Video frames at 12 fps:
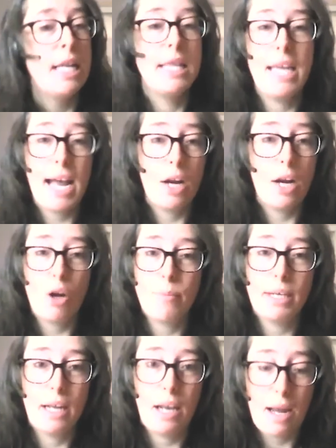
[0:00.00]
the
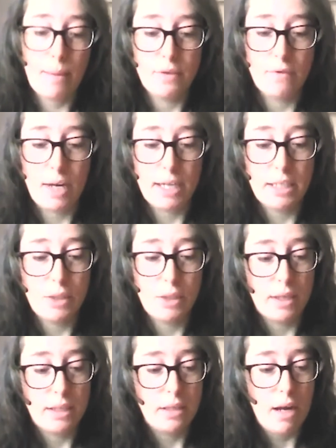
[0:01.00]
economic collapse of
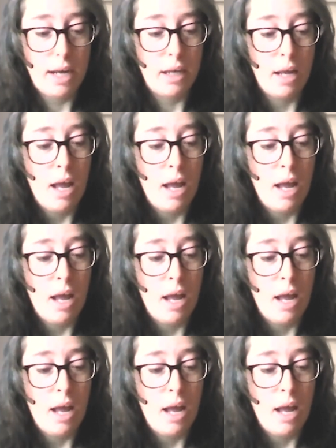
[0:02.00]
1929,